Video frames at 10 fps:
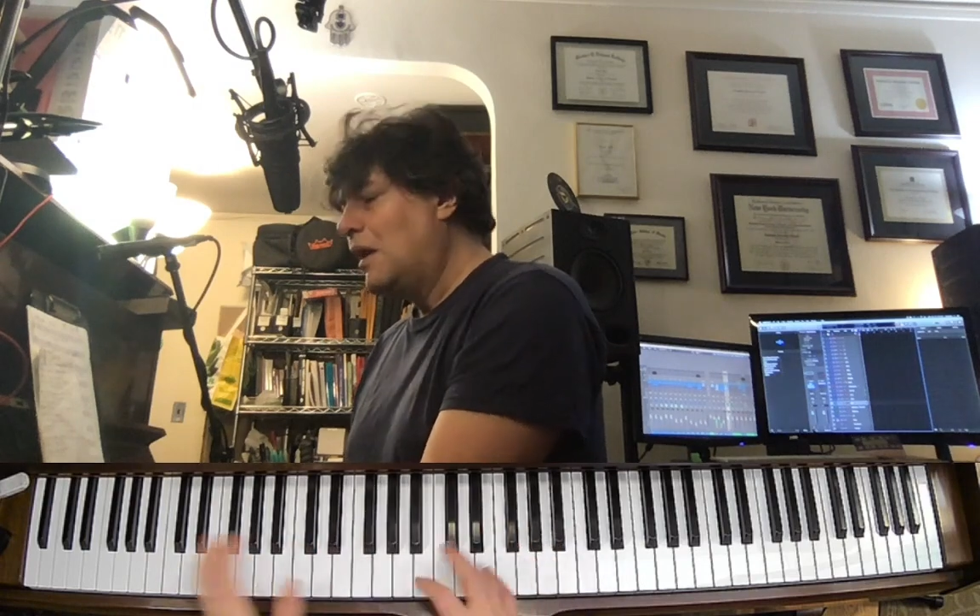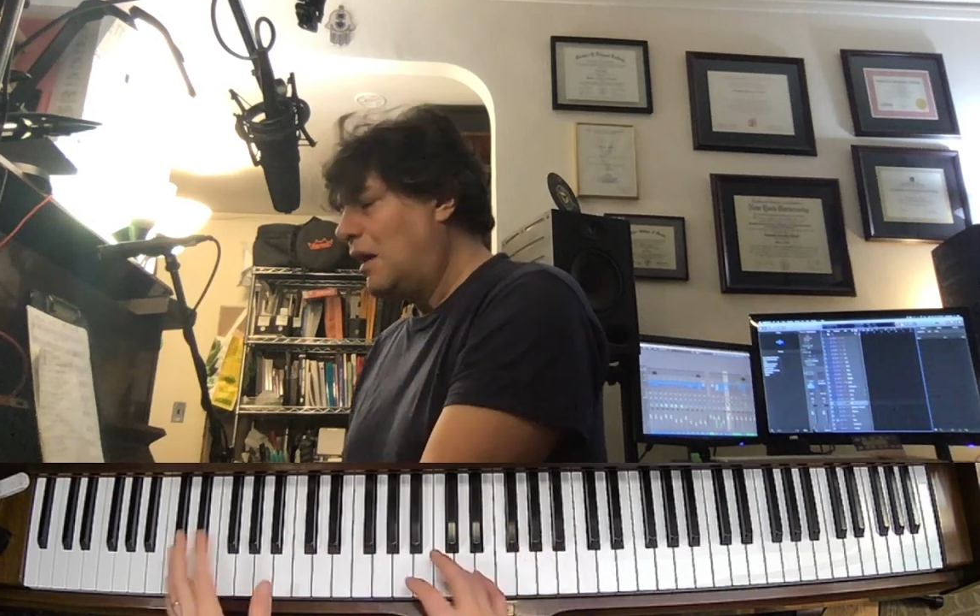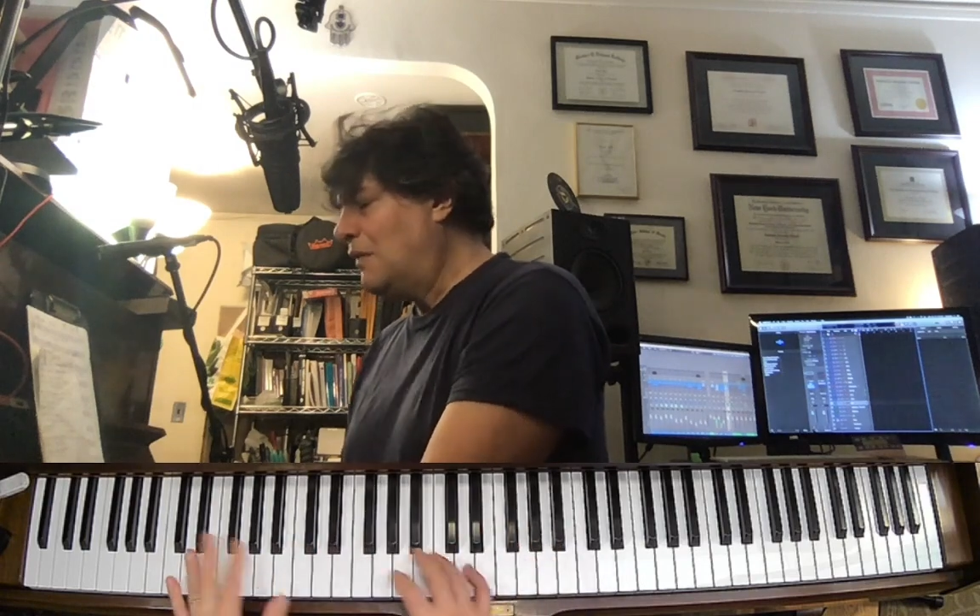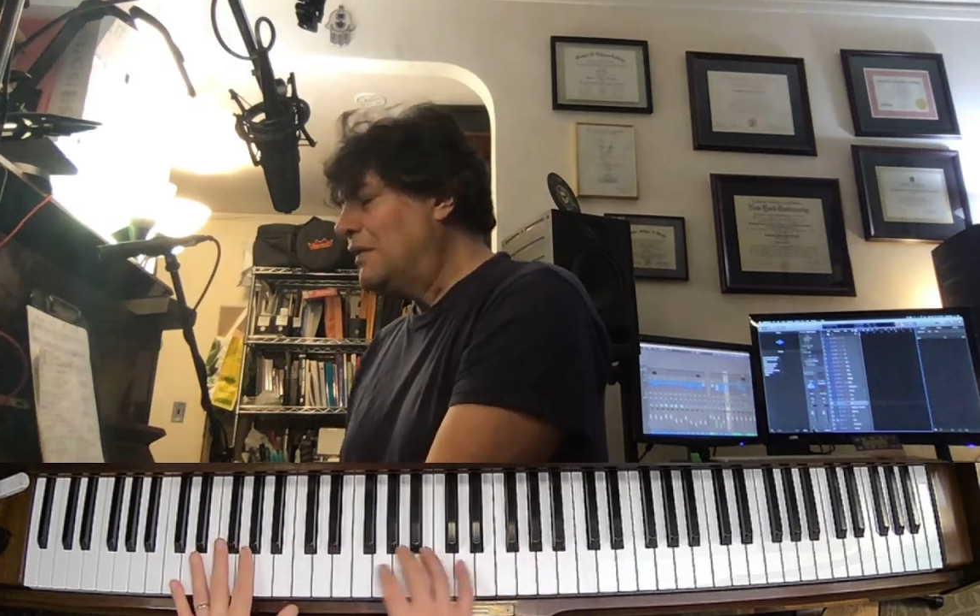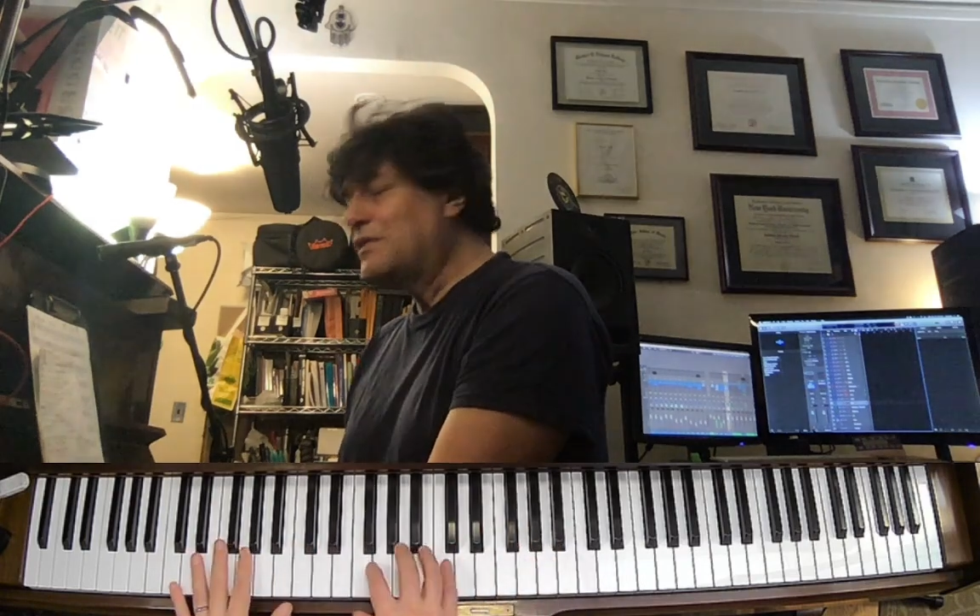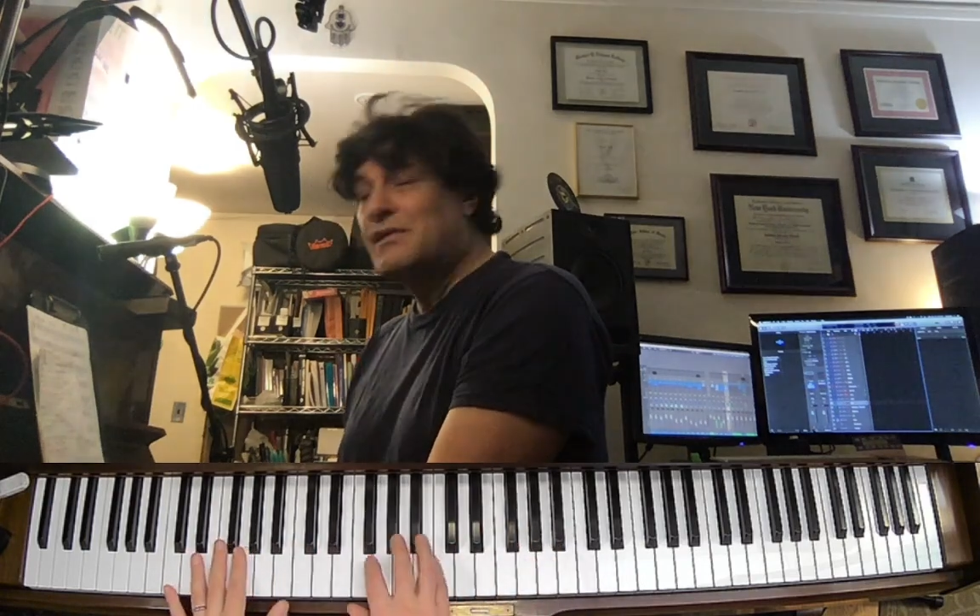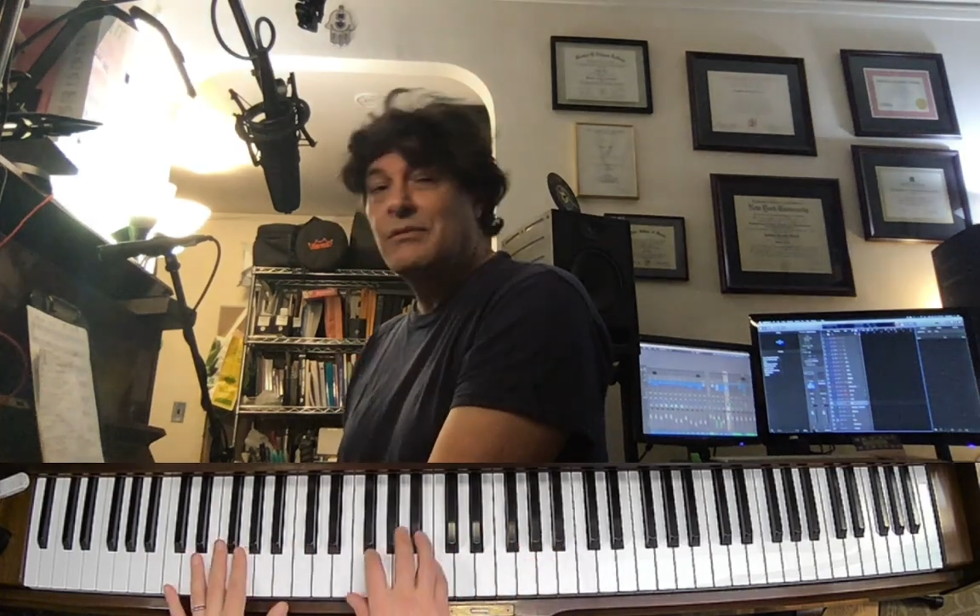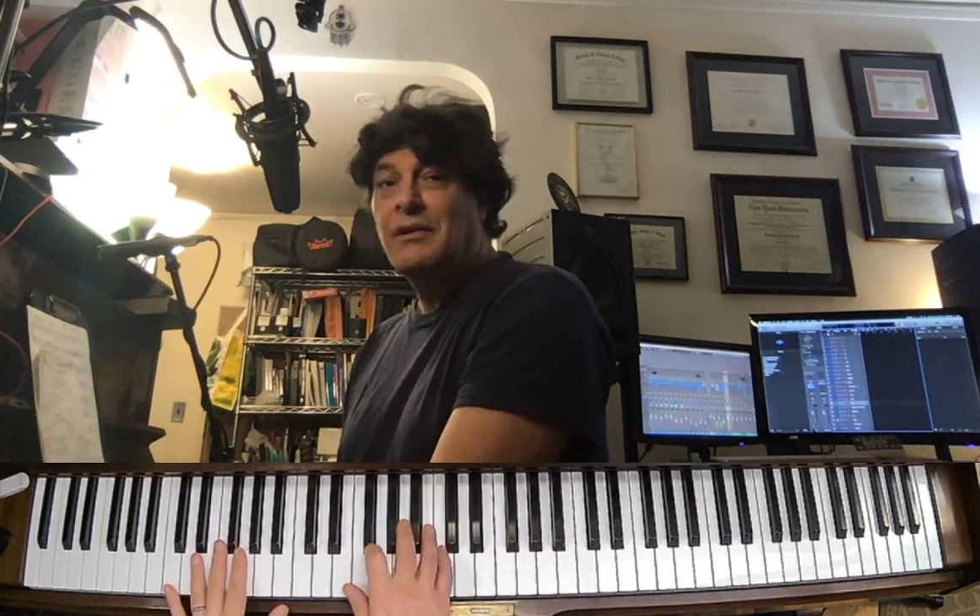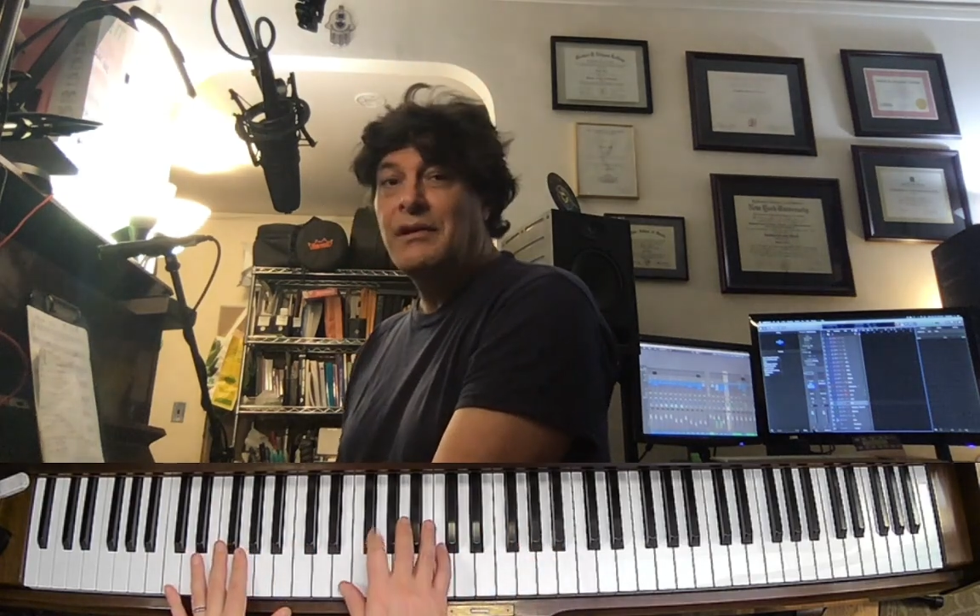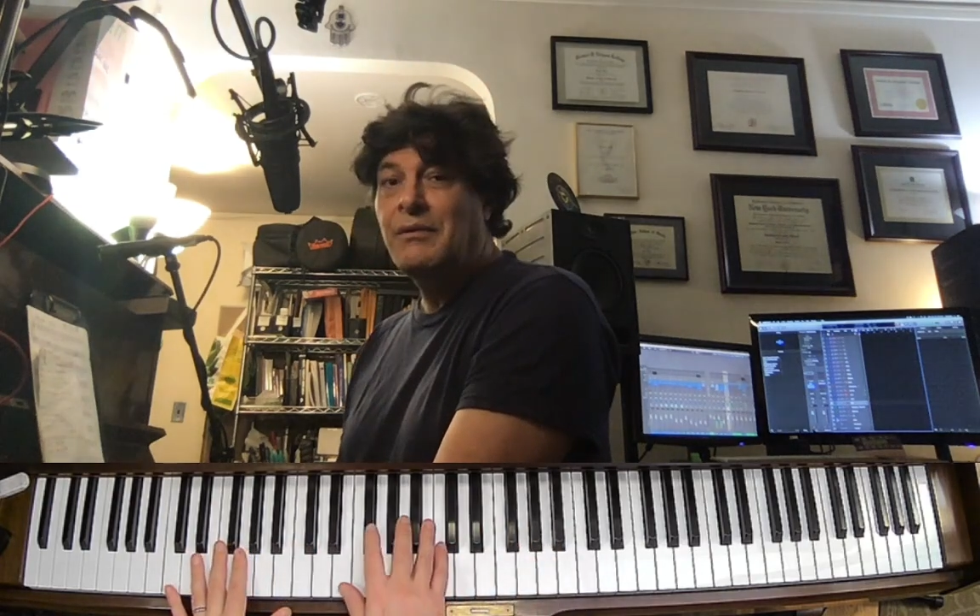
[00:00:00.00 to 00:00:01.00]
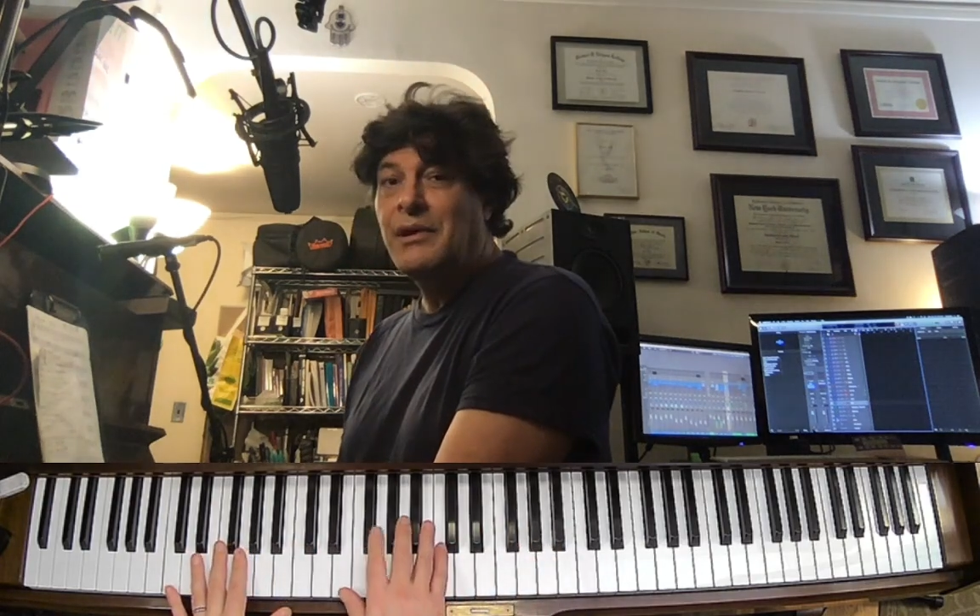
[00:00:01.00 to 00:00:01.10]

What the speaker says: And this is the one that we